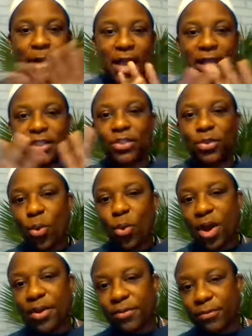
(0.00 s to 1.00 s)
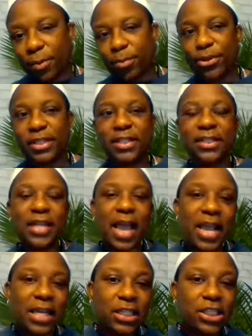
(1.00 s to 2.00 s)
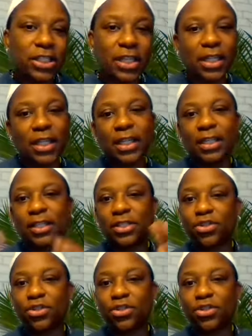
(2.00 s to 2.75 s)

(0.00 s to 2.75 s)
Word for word: But I had this wonderful presentation,